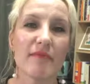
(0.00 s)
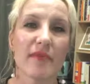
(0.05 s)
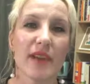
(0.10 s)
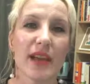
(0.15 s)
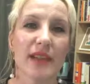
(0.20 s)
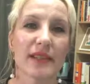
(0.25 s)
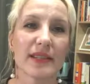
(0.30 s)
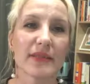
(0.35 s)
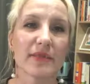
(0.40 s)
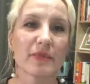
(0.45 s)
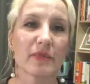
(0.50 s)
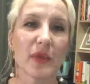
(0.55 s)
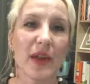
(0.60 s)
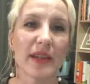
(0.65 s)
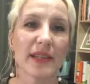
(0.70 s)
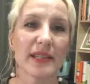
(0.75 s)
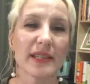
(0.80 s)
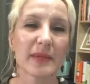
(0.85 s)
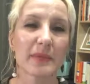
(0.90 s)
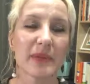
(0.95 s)
it's
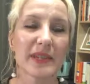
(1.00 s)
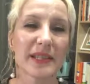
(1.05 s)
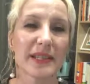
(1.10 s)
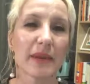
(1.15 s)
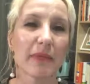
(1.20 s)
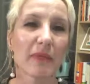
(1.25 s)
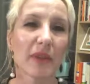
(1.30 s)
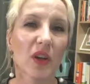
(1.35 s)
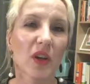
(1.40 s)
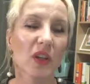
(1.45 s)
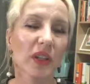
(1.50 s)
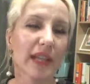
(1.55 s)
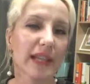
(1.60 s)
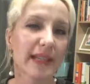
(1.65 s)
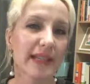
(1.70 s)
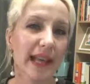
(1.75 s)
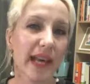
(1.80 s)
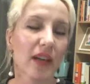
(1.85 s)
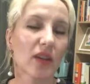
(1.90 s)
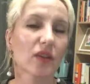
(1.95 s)
specifically
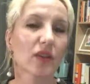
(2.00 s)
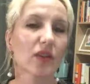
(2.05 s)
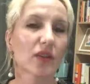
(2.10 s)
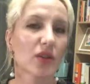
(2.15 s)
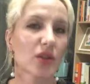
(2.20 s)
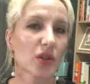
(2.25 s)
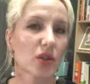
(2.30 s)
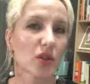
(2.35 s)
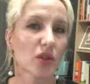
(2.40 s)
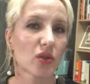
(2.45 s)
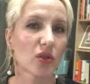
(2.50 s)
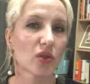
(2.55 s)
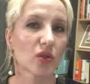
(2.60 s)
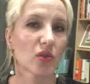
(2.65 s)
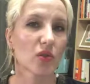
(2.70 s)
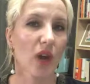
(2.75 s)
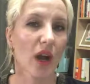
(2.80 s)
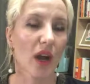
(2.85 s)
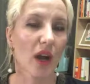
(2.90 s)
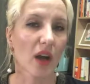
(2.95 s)
tailored
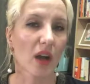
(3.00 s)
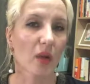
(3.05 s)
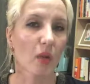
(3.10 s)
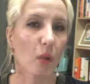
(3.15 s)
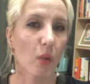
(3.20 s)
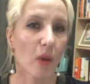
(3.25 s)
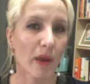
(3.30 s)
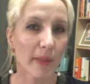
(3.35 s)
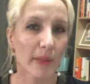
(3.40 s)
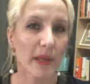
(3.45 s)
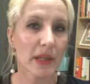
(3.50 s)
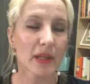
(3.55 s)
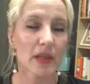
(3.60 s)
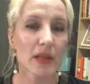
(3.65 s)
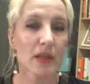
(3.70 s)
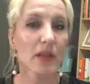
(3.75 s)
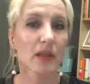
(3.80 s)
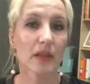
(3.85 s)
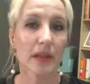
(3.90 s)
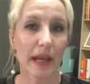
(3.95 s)
to
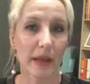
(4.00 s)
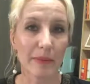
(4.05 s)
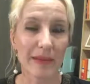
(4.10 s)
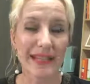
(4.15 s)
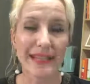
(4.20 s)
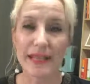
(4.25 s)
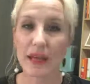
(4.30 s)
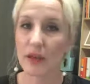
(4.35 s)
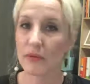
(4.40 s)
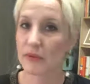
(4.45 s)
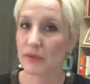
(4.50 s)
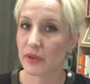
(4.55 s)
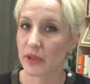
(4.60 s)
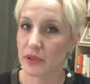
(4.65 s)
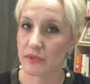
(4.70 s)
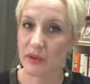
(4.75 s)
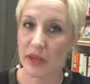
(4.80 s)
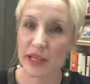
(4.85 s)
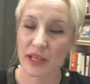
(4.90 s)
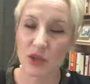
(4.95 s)
women like myself
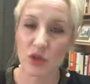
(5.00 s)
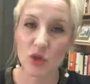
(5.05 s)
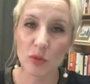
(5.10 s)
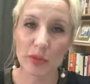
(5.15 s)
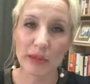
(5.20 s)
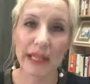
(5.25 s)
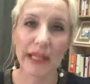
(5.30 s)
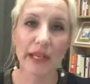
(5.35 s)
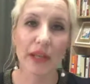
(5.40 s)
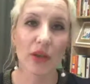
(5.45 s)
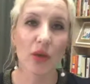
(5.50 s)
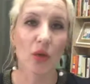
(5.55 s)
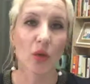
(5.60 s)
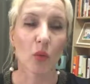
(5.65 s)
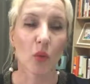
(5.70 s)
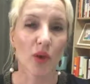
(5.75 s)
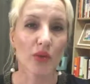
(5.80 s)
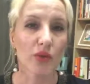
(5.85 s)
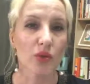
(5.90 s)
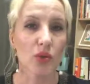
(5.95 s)
in financial planning who
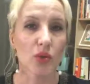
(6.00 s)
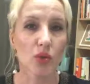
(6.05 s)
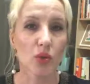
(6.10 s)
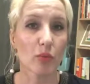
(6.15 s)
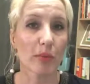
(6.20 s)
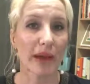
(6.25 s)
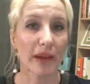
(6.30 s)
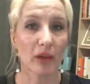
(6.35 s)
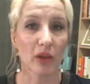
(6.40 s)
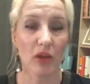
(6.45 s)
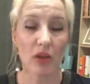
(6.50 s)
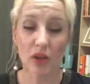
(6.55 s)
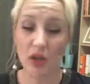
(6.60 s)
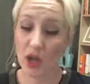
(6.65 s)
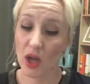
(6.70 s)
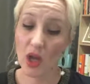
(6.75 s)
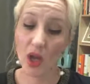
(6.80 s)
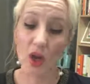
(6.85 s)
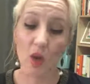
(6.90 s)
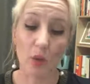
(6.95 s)
want to do better,
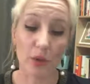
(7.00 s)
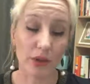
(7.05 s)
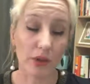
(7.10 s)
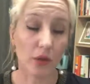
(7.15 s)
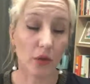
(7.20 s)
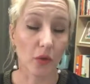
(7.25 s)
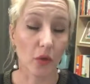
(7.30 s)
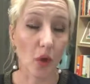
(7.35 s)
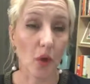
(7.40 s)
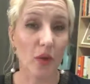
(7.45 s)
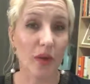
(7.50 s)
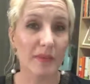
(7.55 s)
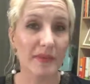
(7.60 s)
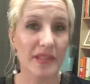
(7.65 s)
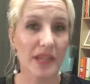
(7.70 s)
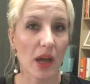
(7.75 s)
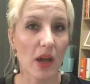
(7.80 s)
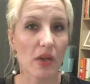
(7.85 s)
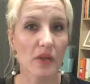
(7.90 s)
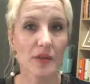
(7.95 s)
who want to grow
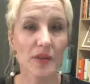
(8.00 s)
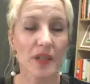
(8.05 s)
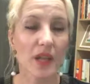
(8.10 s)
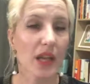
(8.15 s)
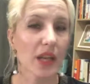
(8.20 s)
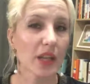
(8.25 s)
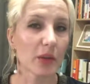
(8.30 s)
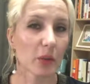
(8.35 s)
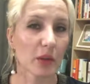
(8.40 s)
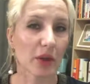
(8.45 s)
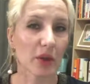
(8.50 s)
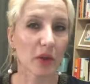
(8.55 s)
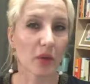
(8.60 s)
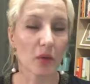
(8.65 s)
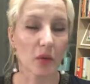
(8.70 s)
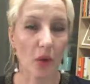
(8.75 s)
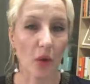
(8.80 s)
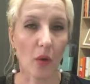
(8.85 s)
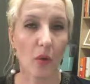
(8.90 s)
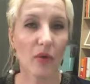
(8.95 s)
themselves, they want to
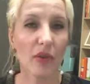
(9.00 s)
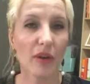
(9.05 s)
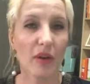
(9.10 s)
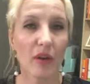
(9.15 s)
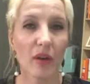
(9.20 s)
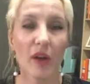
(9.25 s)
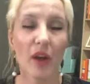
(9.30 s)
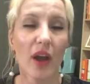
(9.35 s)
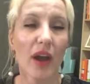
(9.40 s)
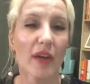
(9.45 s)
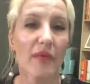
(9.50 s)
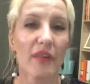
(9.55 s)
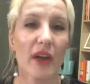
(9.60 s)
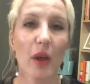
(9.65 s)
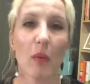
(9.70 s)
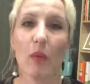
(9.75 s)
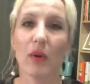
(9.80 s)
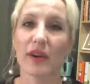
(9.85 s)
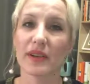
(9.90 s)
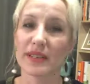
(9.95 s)
grow their
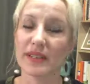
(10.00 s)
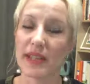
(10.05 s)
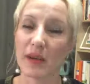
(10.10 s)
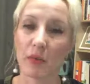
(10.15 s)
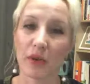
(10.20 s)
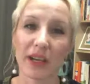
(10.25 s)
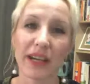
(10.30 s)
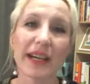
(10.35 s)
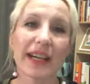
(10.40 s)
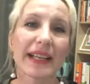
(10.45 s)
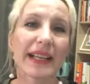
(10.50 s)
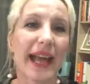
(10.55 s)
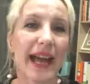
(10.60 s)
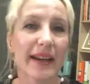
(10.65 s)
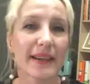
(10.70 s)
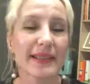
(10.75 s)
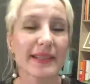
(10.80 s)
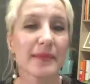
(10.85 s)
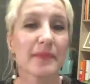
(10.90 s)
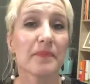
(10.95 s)
networks, they want to
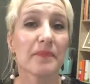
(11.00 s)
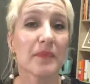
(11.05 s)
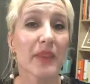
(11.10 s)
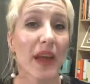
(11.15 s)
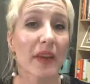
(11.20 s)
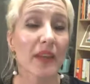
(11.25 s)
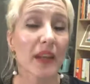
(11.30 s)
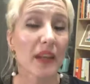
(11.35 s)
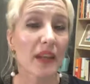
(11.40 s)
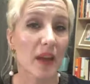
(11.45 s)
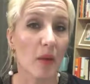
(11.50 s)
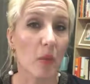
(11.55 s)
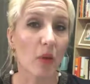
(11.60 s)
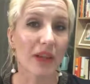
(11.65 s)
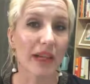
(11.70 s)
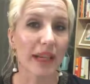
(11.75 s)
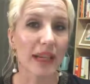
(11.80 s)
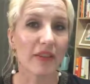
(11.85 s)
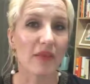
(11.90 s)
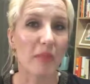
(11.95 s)
connect, and then they
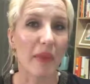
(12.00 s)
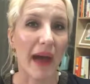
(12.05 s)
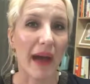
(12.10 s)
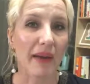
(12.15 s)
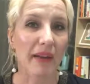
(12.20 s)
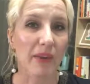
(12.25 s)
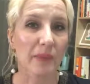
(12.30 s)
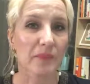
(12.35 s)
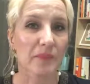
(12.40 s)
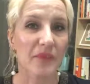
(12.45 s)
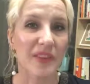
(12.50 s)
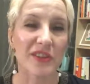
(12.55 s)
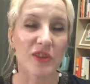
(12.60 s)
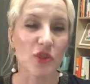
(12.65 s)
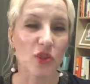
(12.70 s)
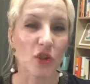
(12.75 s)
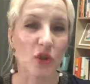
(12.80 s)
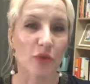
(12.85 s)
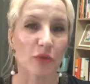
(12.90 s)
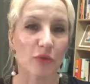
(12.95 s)
want to give back and
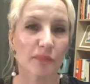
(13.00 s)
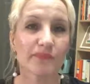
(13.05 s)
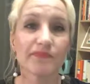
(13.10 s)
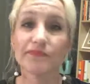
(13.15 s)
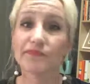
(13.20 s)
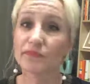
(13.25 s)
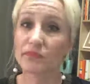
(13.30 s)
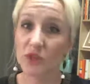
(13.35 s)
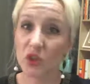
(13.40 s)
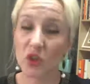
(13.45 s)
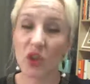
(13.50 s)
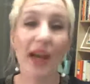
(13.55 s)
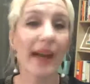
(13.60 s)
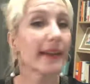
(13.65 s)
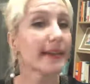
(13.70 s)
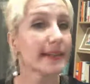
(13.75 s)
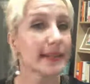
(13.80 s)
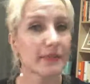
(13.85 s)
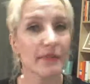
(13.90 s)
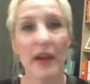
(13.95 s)
serve
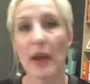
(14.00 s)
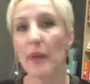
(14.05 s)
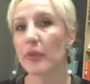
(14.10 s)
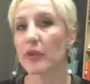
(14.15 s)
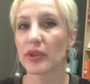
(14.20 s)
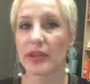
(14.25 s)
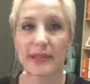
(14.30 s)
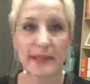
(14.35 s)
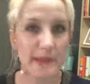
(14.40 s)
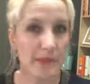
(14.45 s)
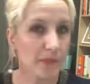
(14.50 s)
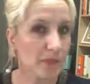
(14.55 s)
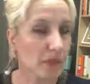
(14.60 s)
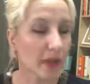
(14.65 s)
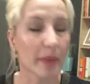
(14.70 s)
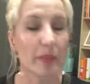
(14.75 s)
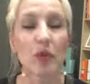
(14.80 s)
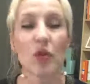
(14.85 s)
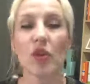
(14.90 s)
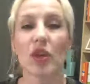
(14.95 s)
clients, families,
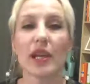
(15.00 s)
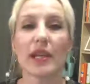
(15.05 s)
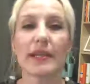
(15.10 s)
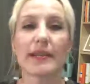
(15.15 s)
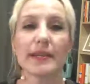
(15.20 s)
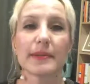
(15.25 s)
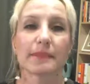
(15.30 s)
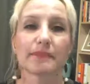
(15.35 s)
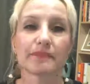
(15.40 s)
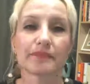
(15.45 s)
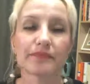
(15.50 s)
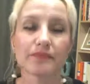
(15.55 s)
communities,